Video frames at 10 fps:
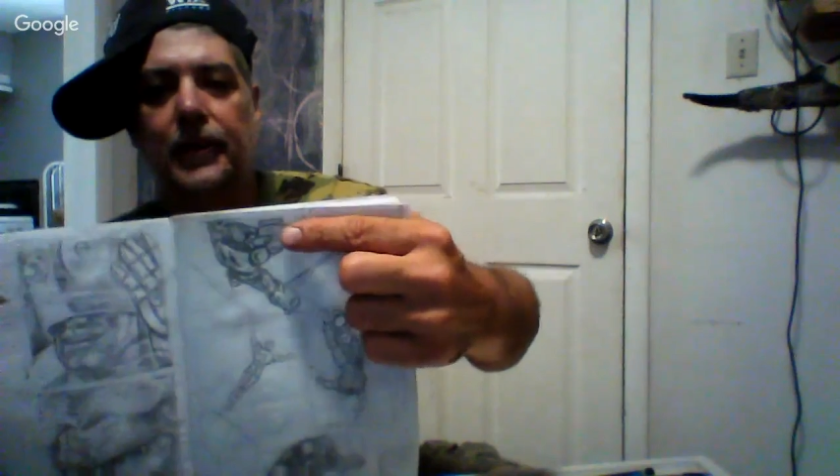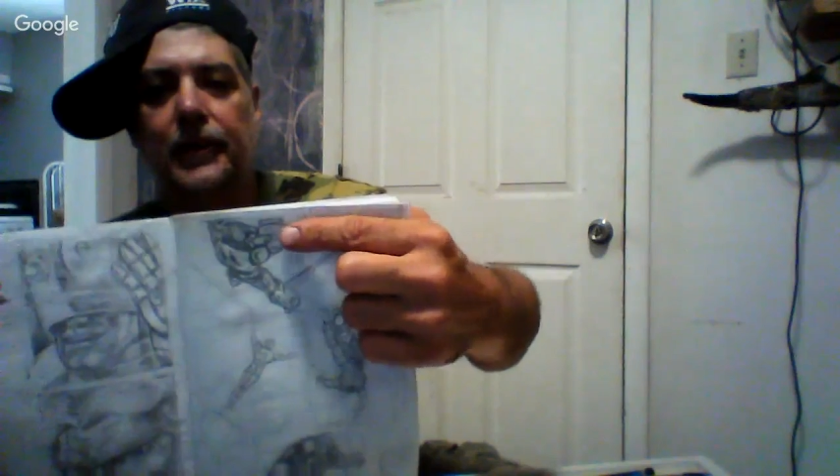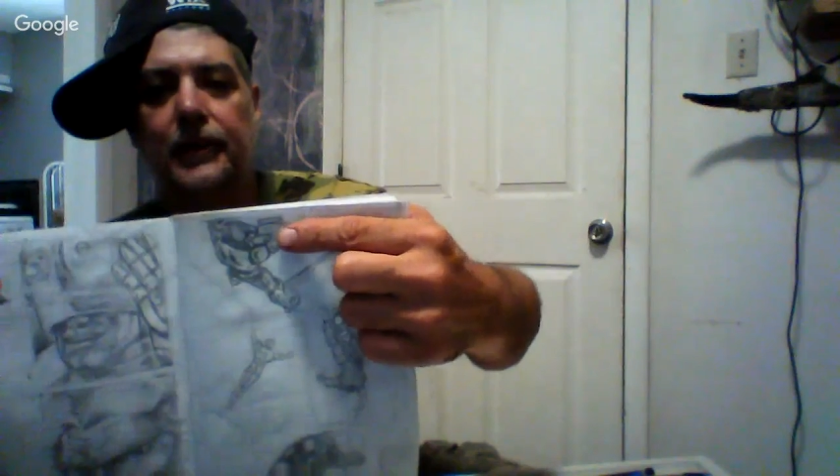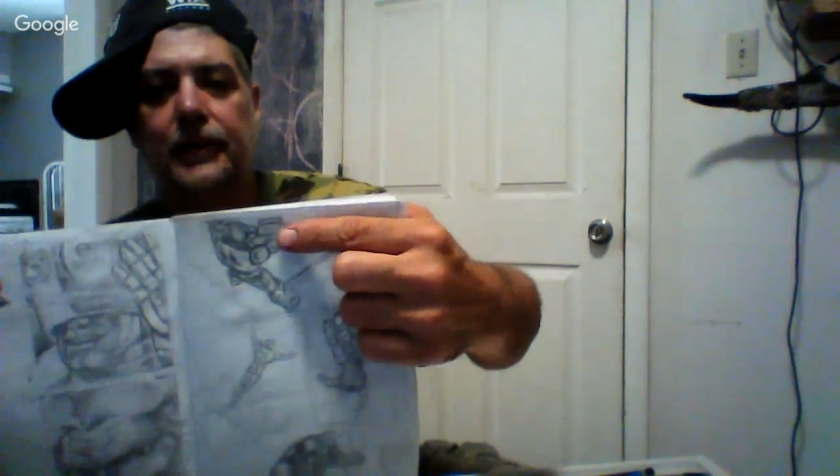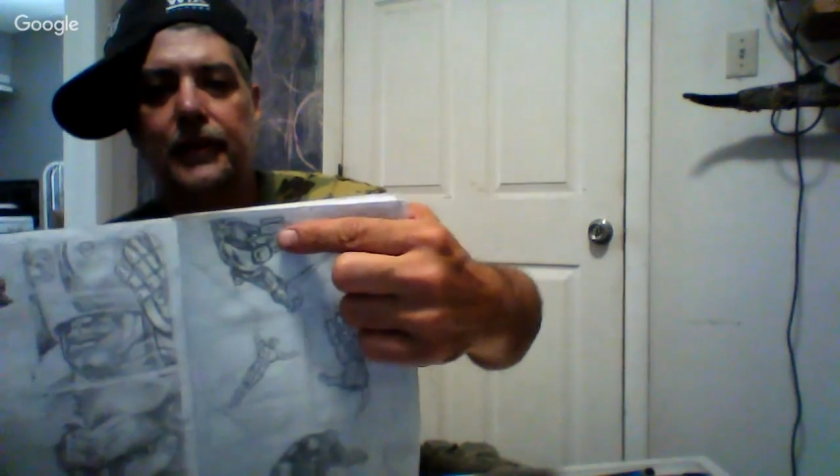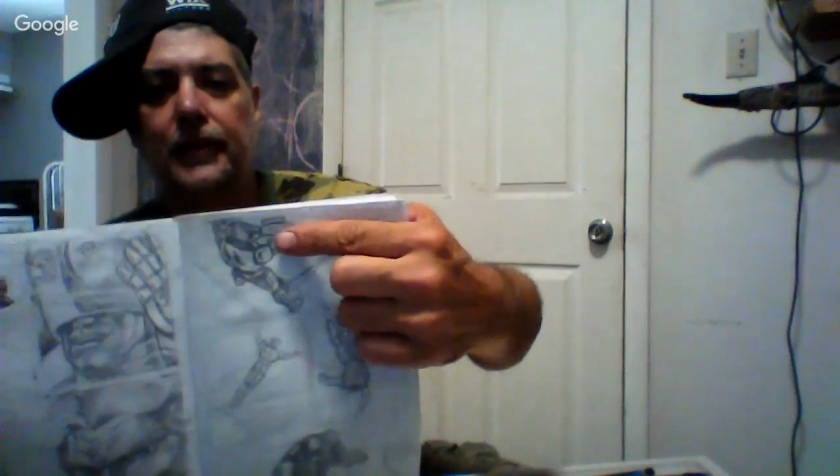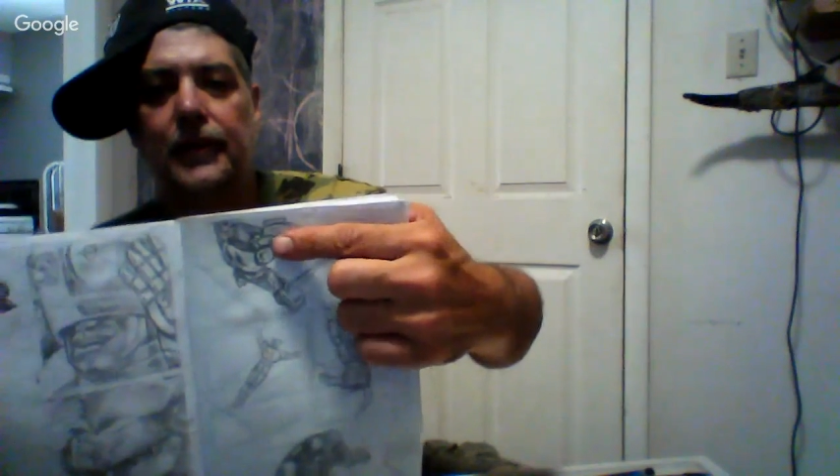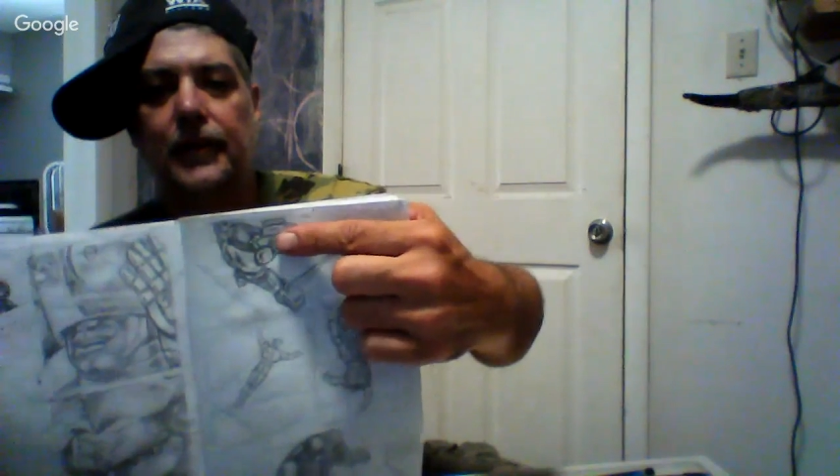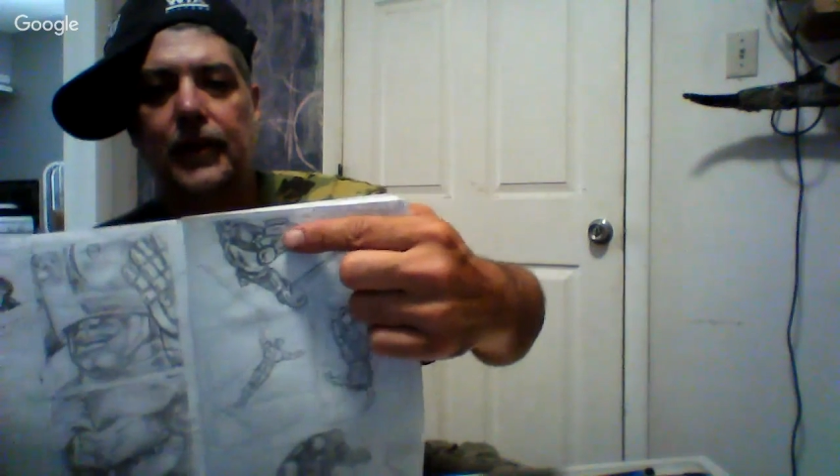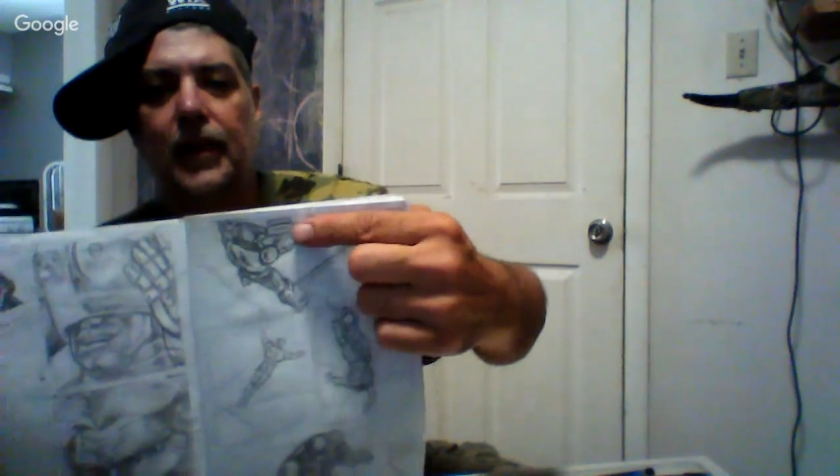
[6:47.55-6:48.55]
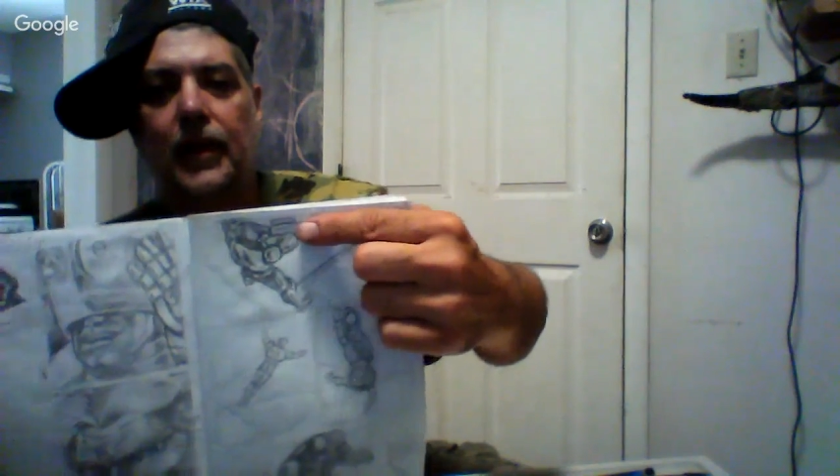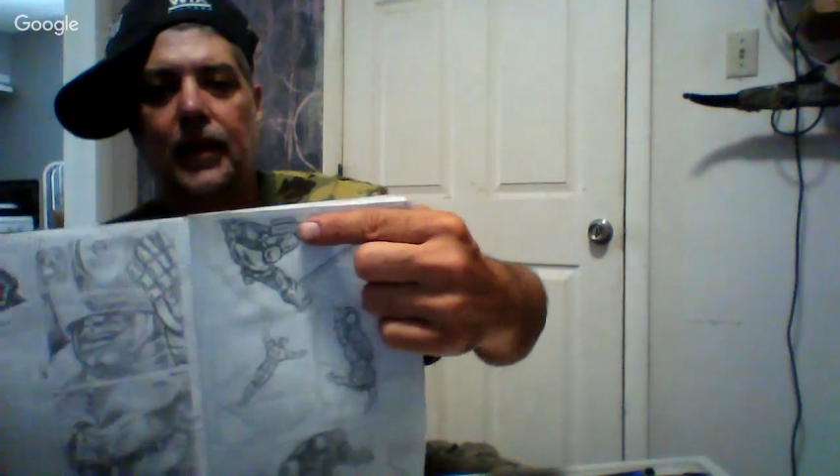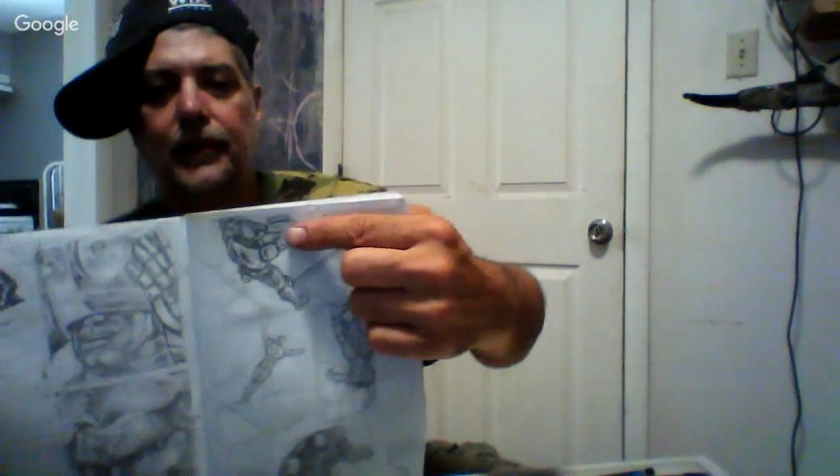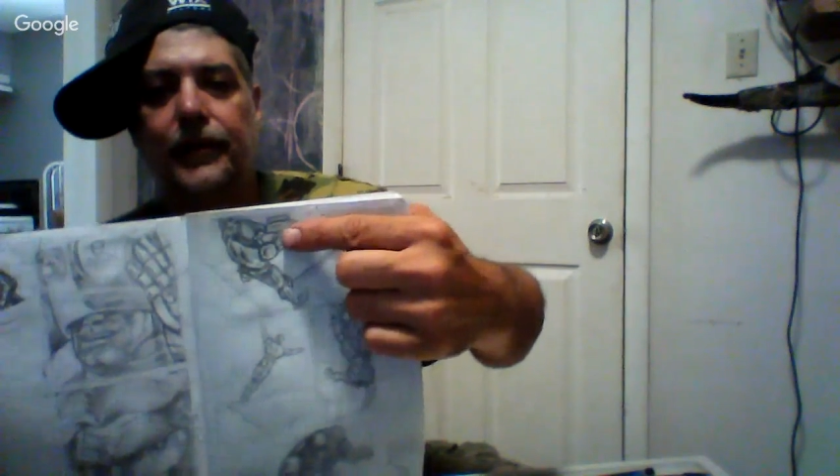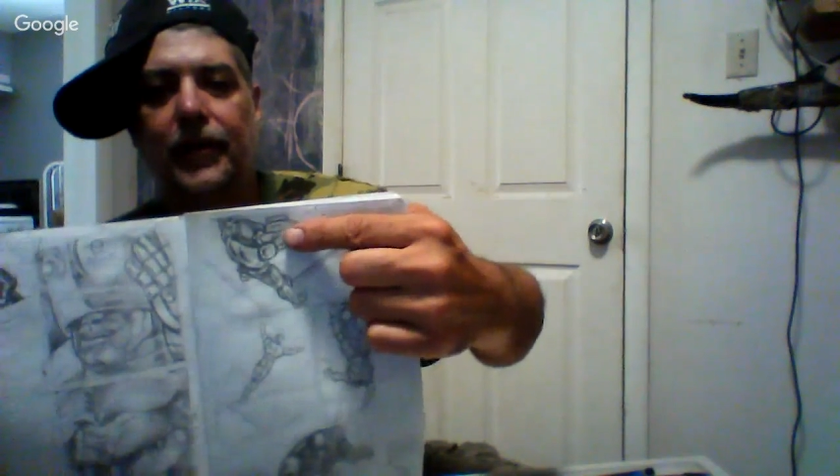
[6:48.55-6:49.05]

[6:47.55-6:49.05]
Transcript: gun on his.